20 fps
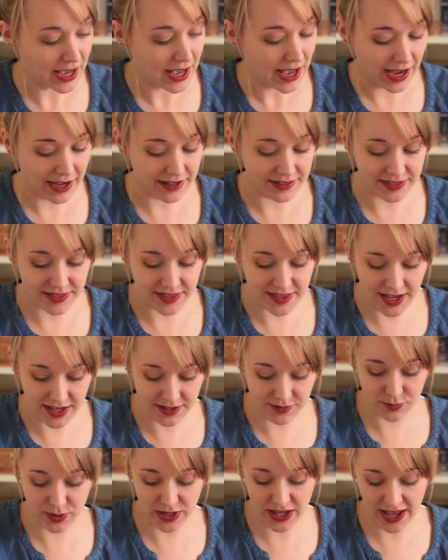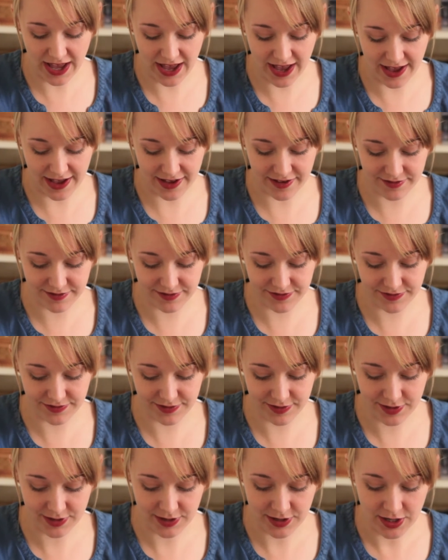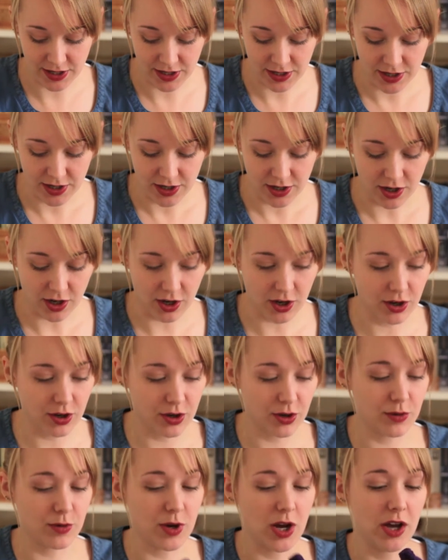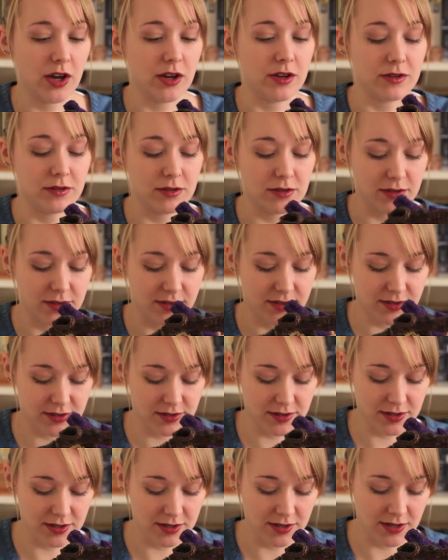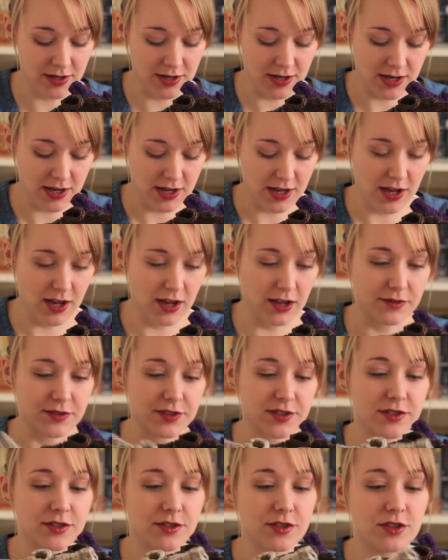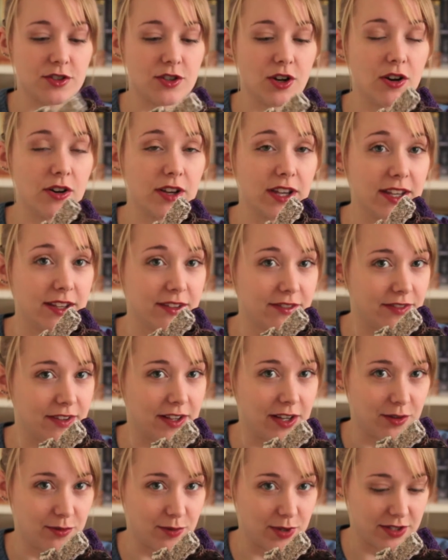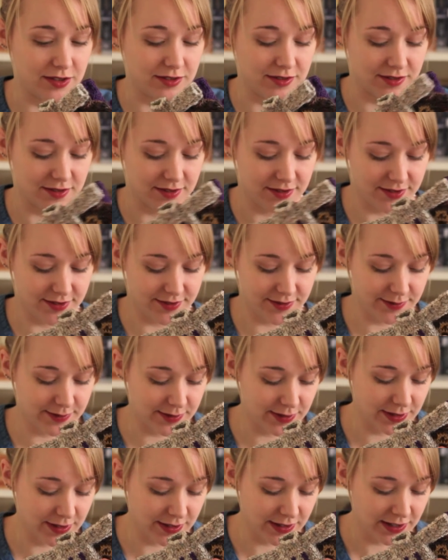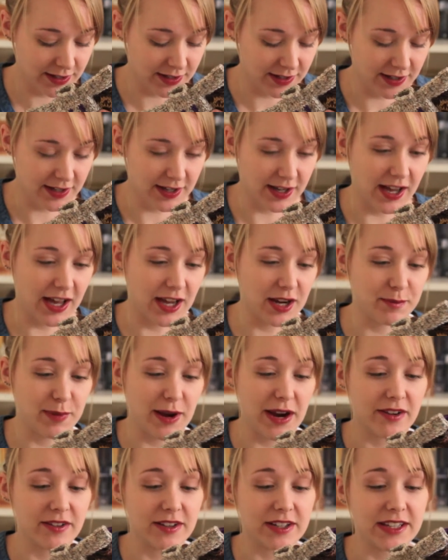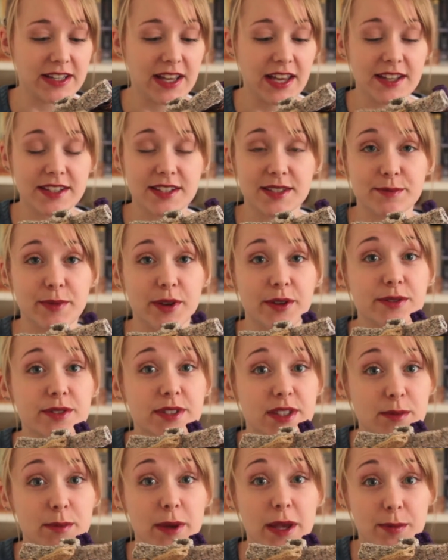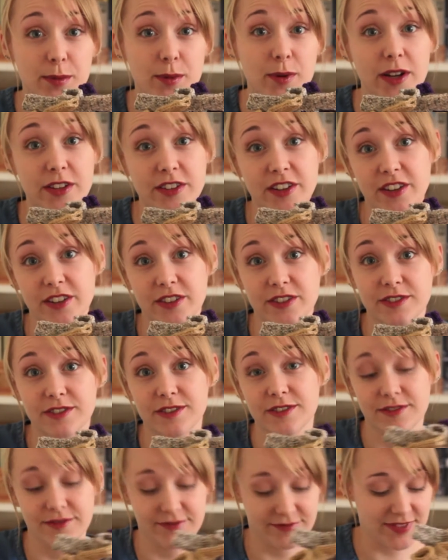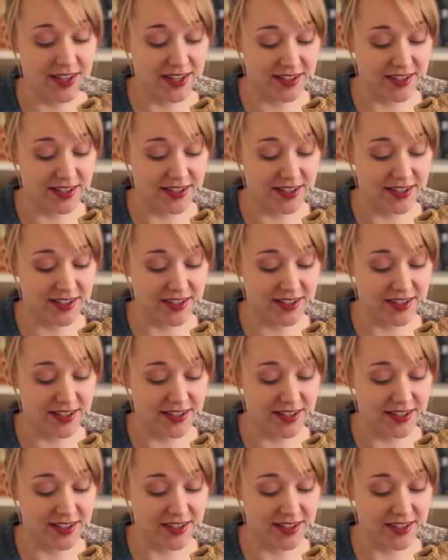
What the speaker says: And then we have a whole host of stocking filler ones. And apparently, yes, most of the people I know, their